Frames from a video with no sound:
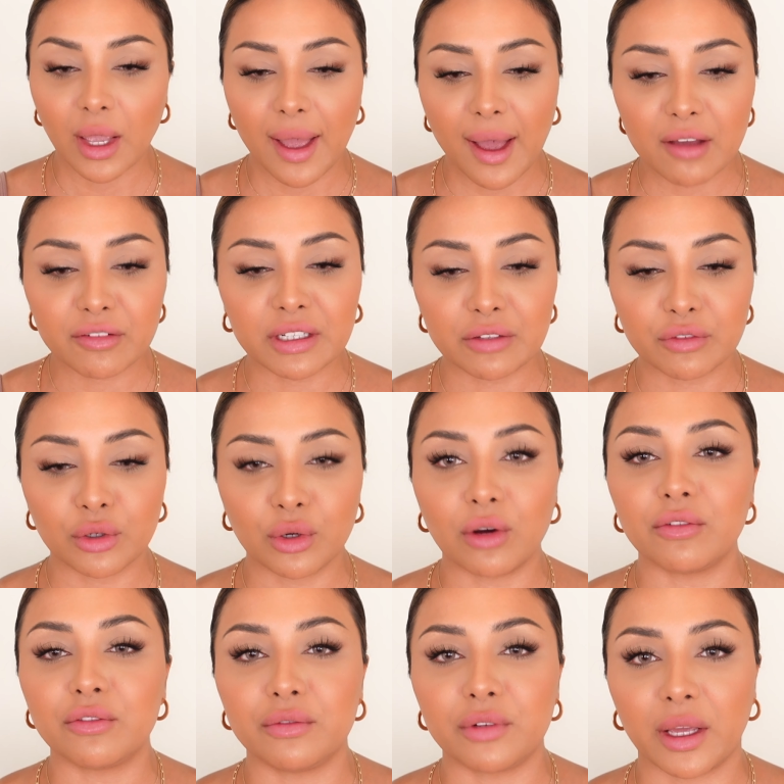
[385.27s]
Haven't even
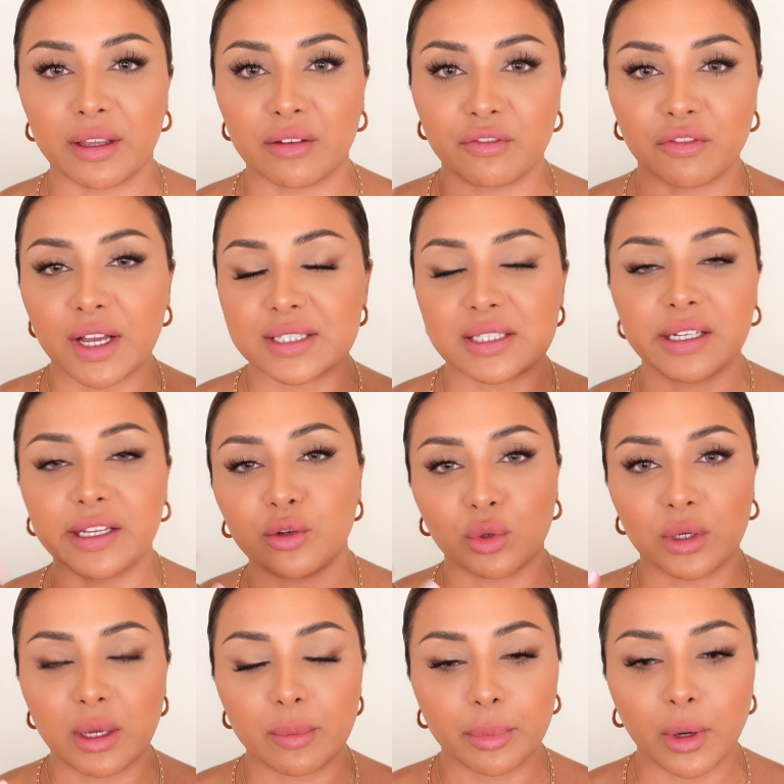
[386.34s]
got like Vaseline or
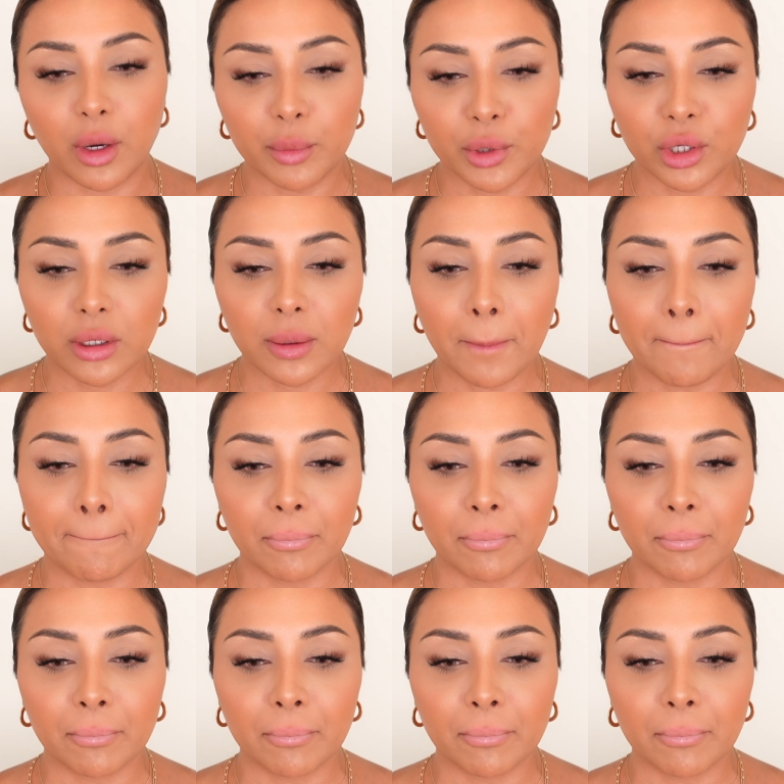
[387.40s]
lip balm on,